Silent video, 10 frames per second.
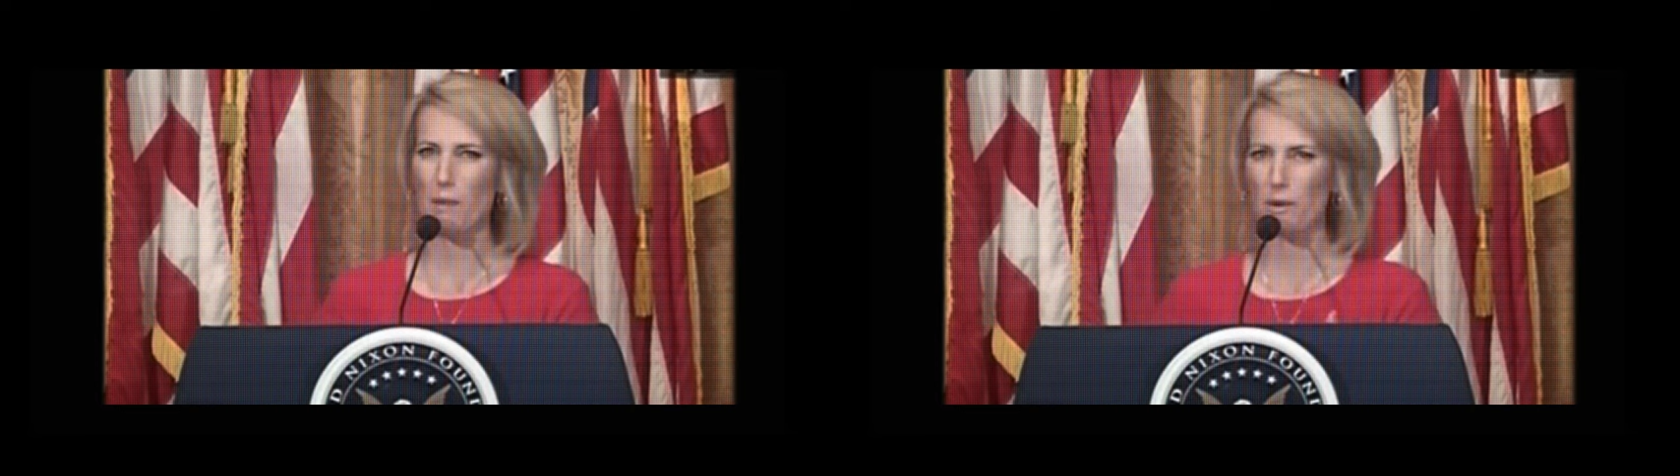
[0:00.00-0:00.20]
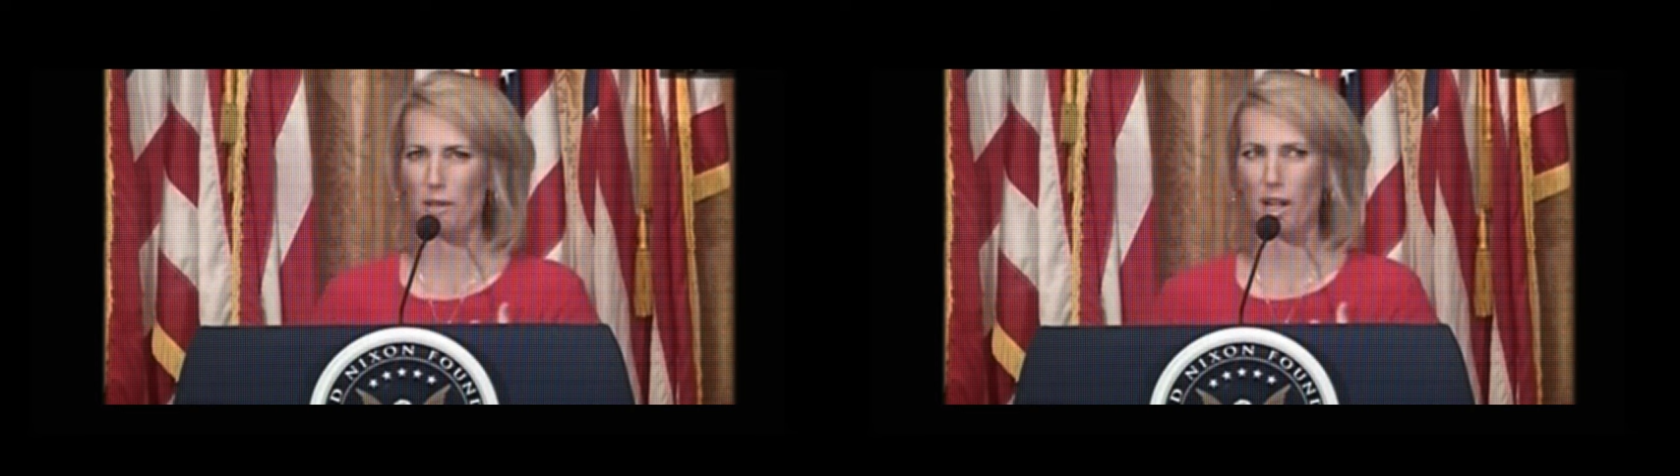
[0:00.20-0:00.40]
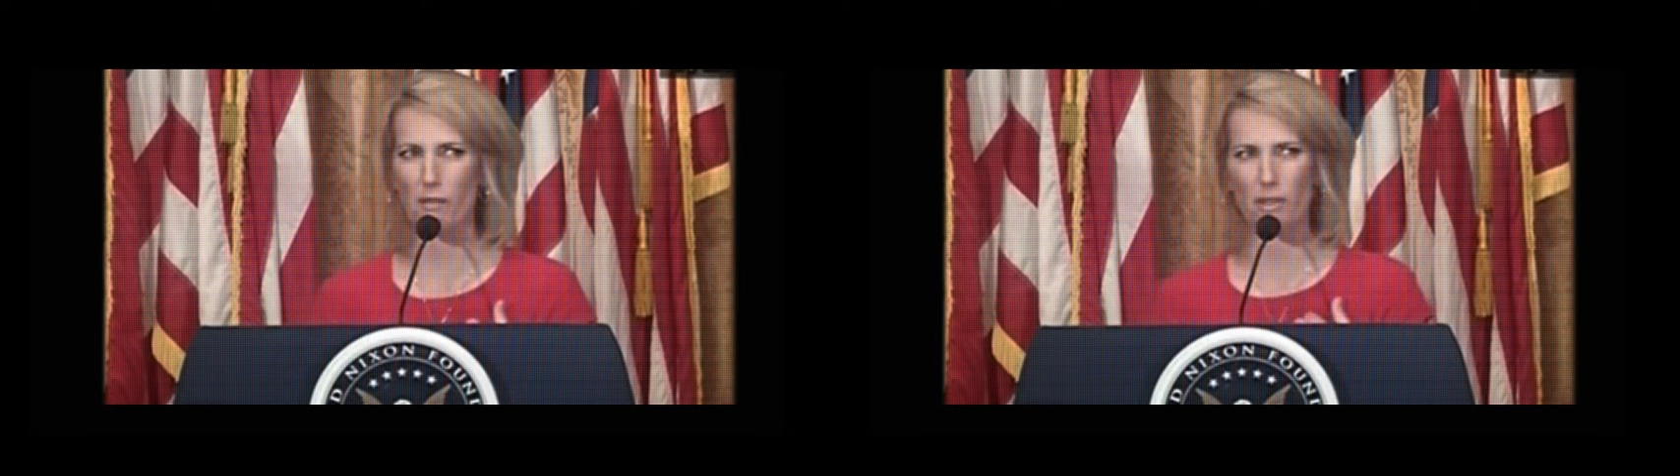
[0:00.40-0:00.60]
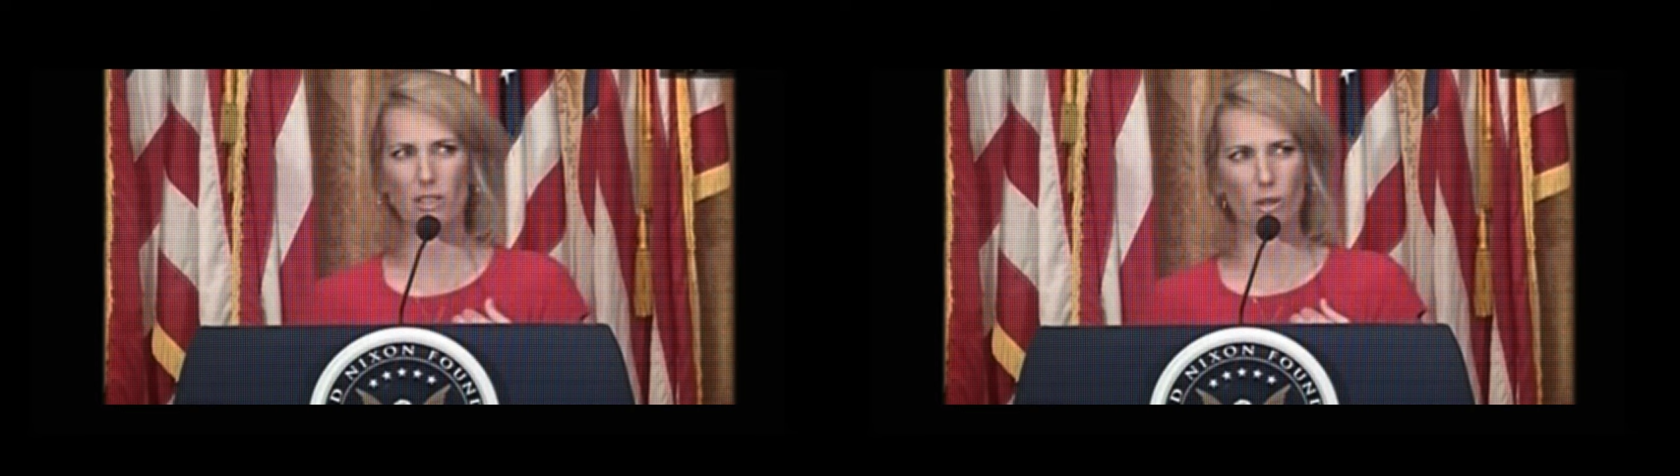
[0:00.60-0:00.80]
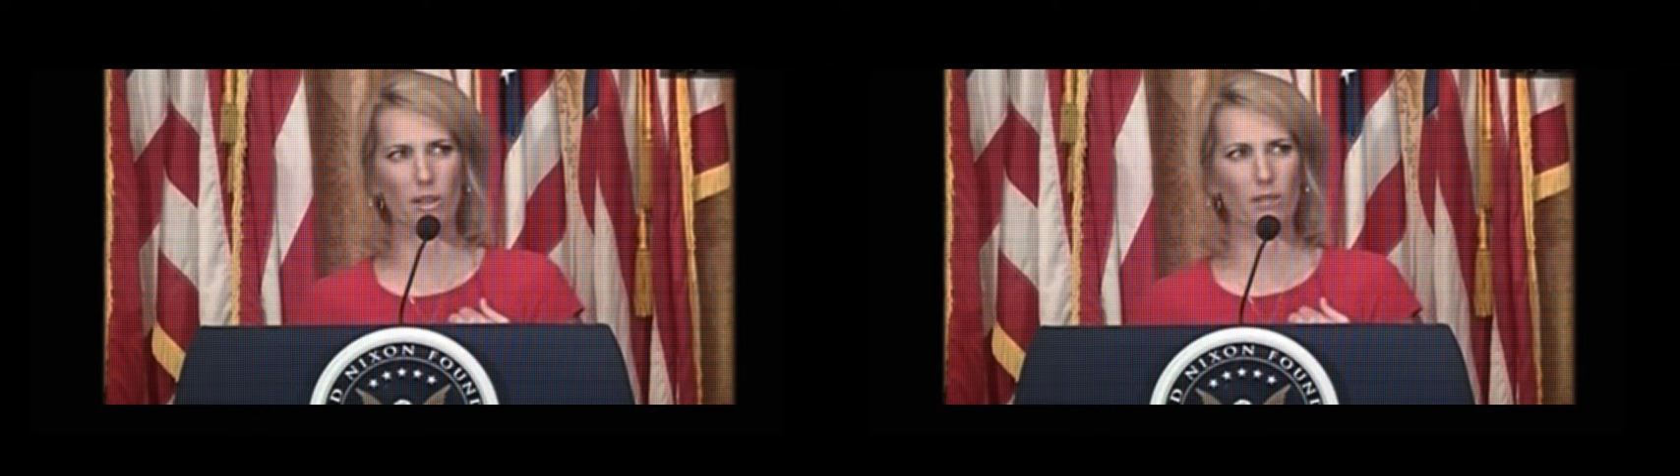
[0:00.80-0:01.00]
recovering
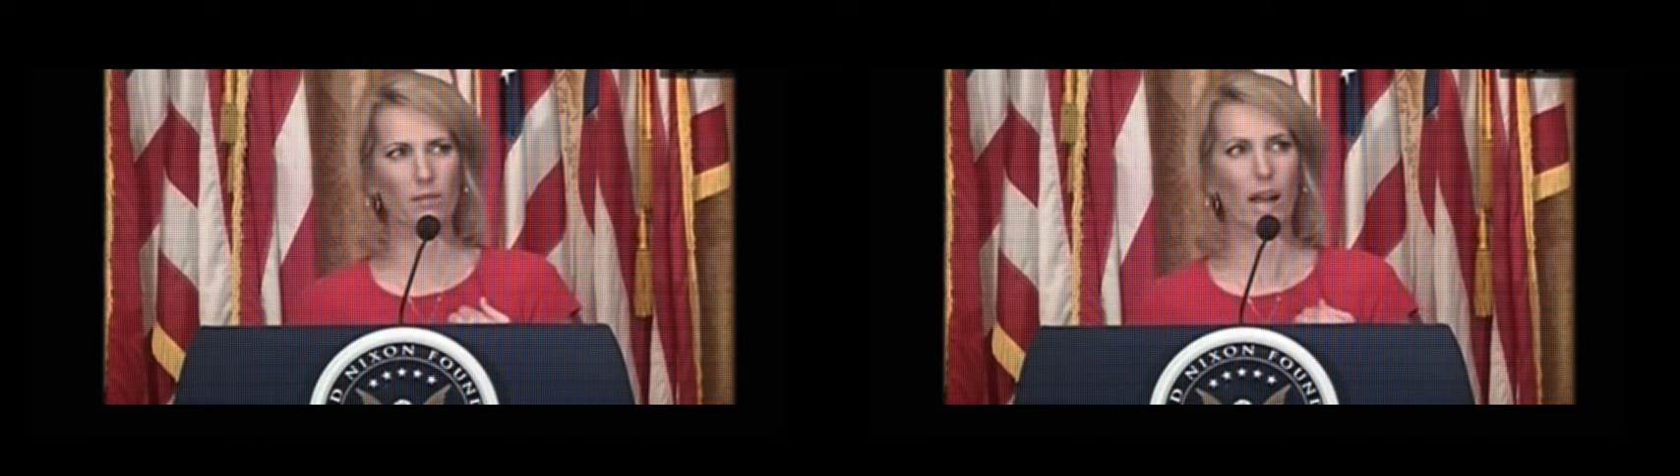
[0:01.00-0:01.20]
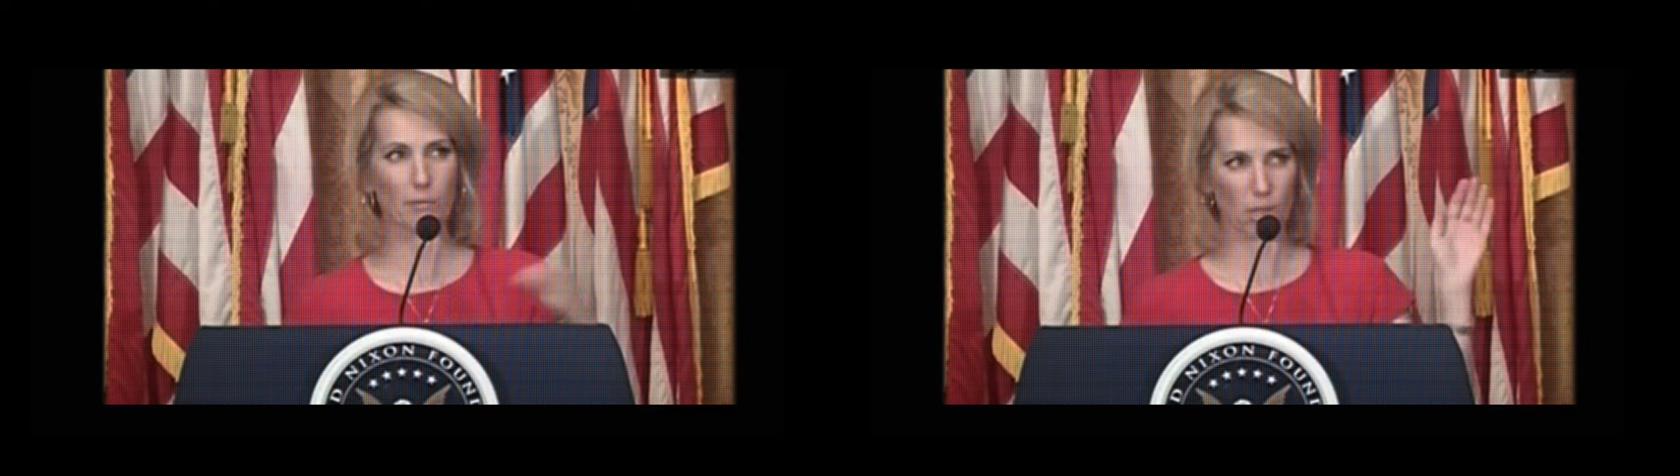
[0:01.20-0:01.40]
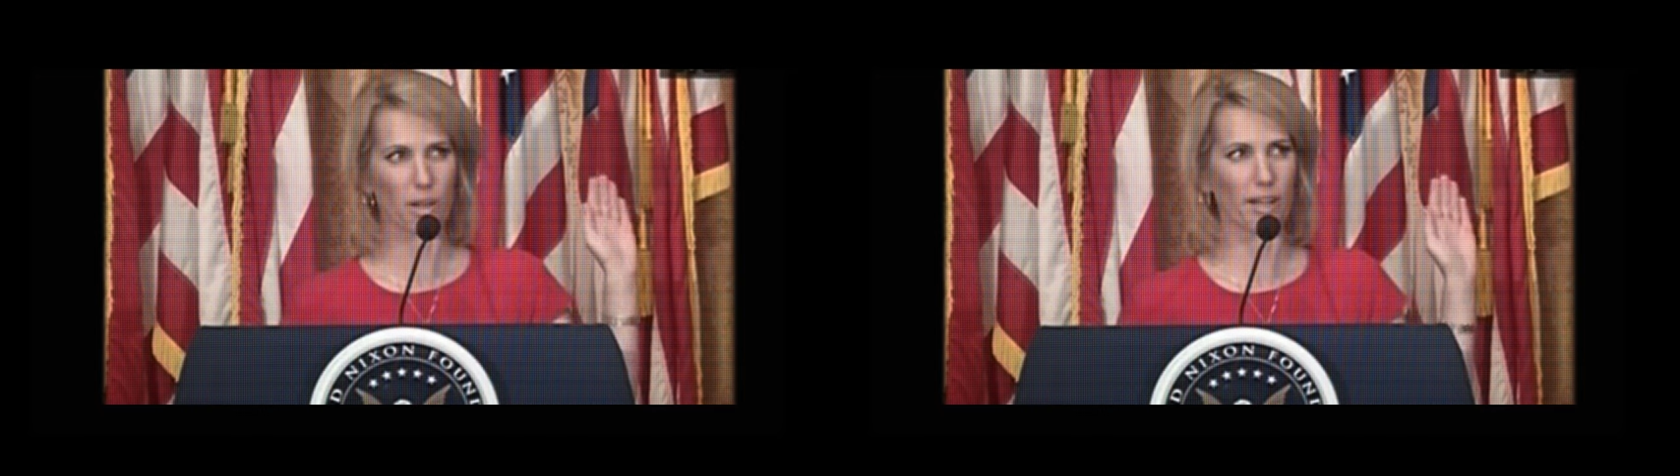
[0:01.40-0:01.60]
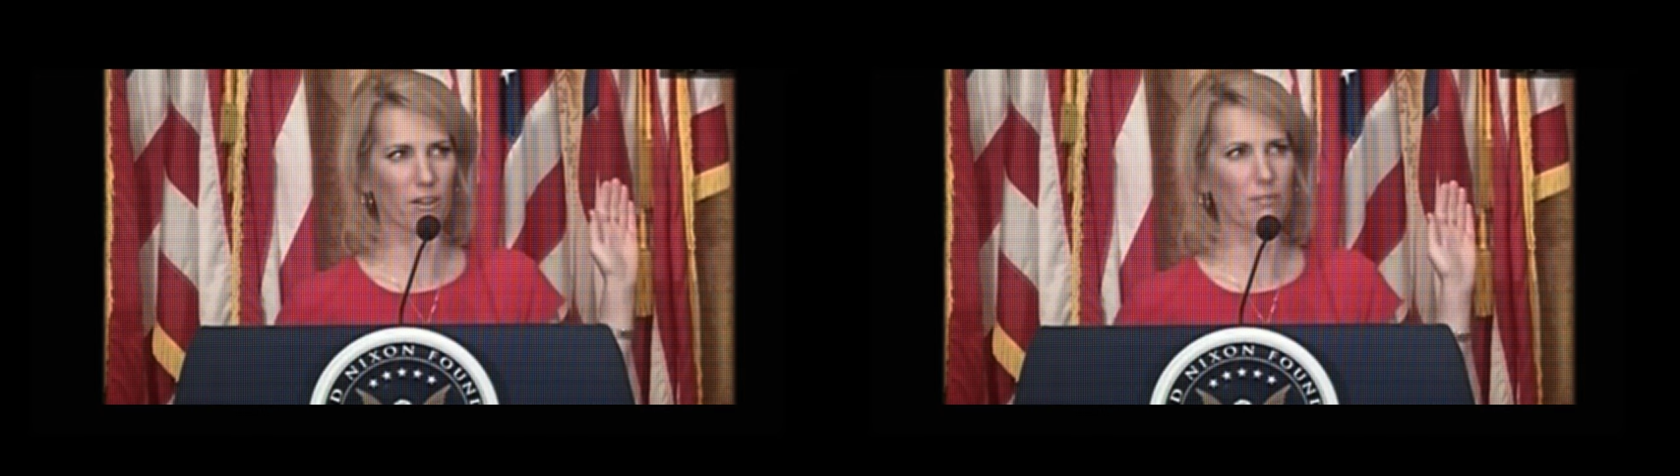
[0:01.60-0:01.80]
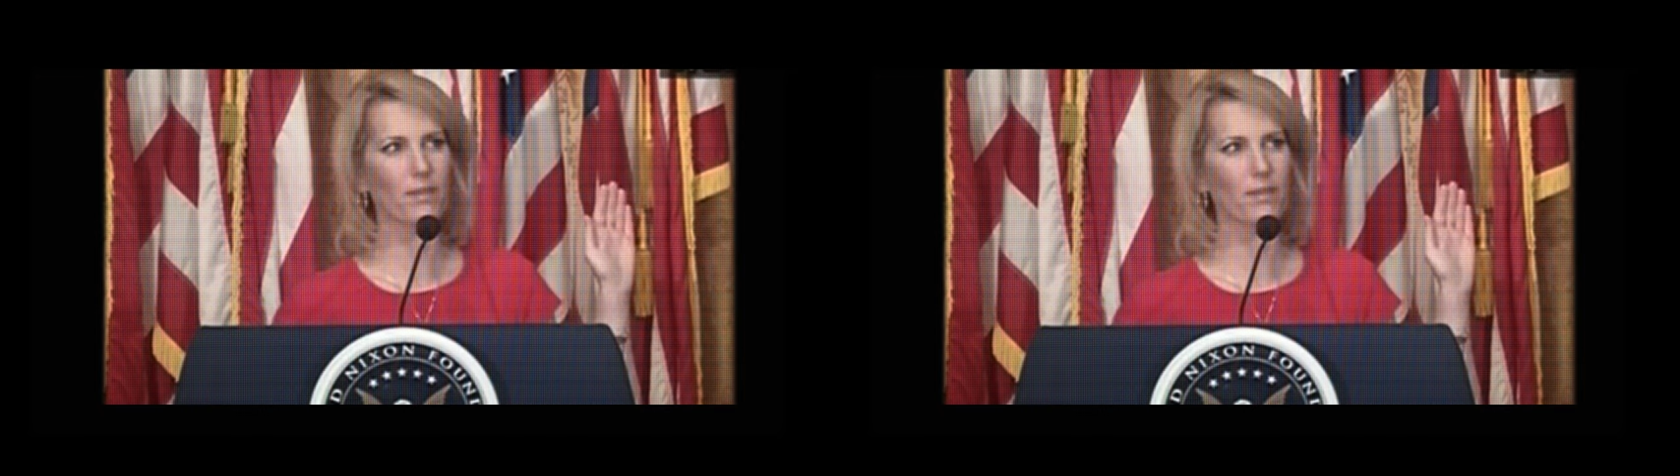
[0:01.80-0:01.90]
lawyer. I'm Laura Ingraham,